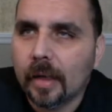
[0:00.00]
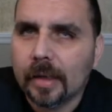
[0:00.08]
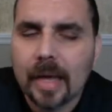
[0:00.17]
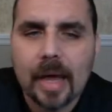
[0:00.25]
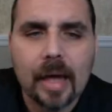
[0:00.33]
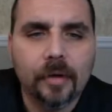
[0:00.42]

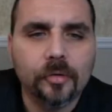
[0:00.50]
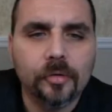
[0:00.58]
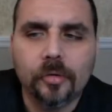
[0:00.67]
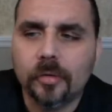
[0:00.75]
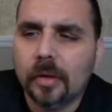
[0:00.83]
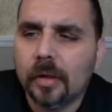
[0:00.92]
I don't
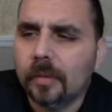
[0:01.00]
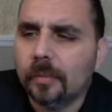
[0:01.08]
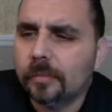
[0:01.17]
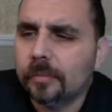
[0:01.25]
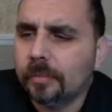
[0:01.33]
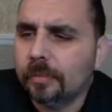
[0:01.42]

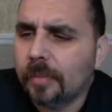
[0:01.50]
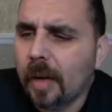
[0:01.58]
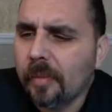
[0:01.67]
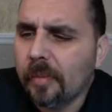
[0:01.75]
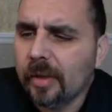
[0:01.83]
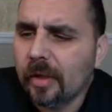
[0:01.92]
know.
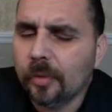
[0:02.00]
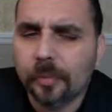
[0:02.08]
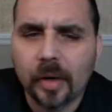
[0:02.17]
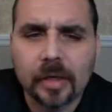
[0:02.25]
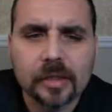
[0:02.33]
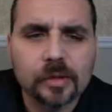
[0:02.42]
Bobby B could
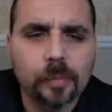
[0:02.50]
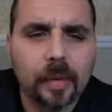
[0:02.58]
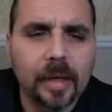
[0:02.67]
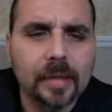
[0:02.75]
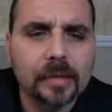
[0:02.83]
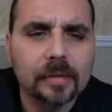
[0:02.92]
probably
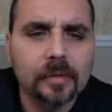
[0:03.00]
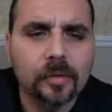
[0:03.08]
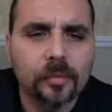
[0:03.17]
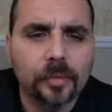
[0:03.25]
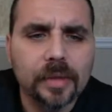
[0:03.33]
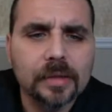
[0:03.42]
explain
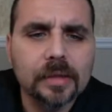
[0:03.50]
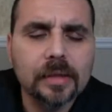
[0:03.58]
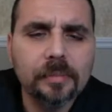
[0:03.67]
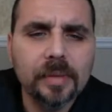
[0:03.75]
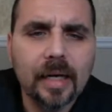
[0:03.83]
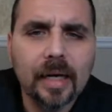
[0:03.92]
the
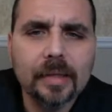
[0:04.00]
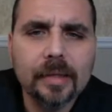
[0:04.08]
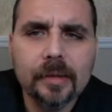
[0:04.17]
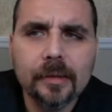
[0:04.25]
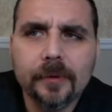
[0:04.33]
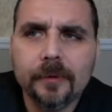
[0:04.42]
reasoning behind
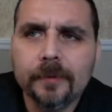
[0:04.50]
it.